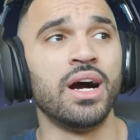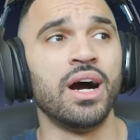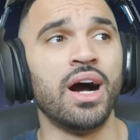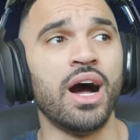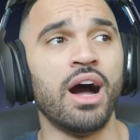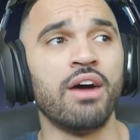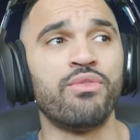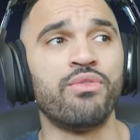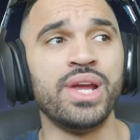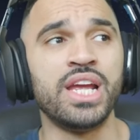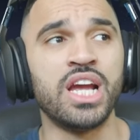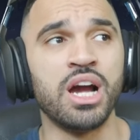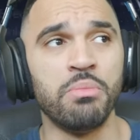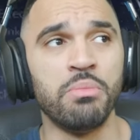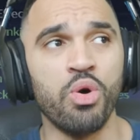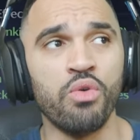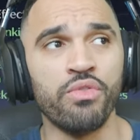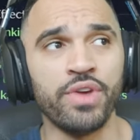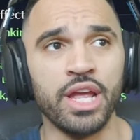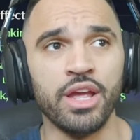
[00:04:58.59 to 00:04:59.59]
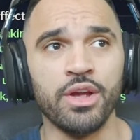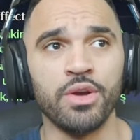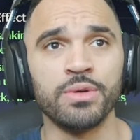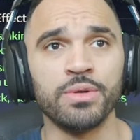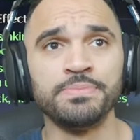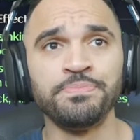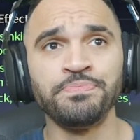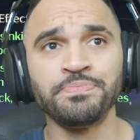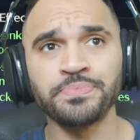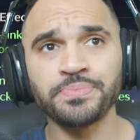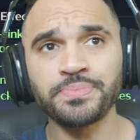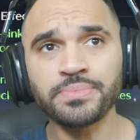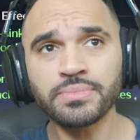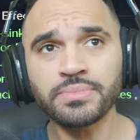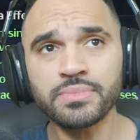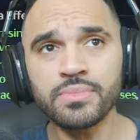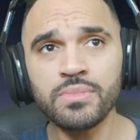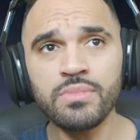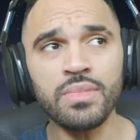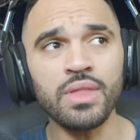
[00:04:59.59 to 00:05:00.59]
Uh, if we come over here,
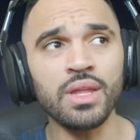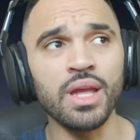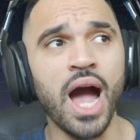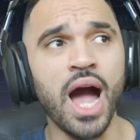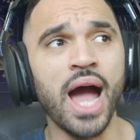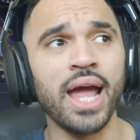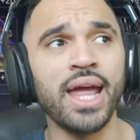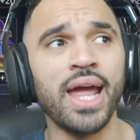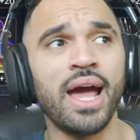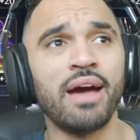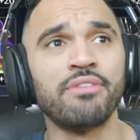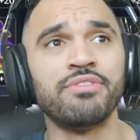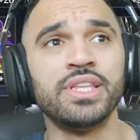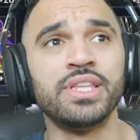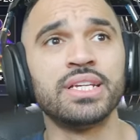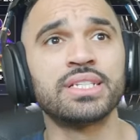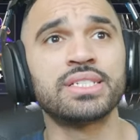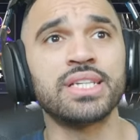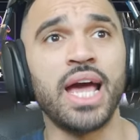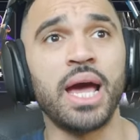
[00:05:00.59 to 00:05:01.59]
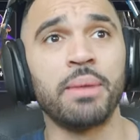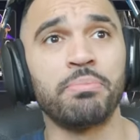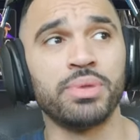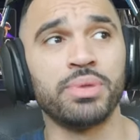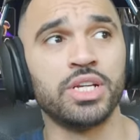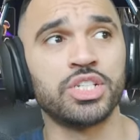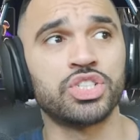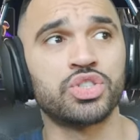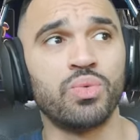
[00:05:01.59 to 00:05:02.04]
I have this at plus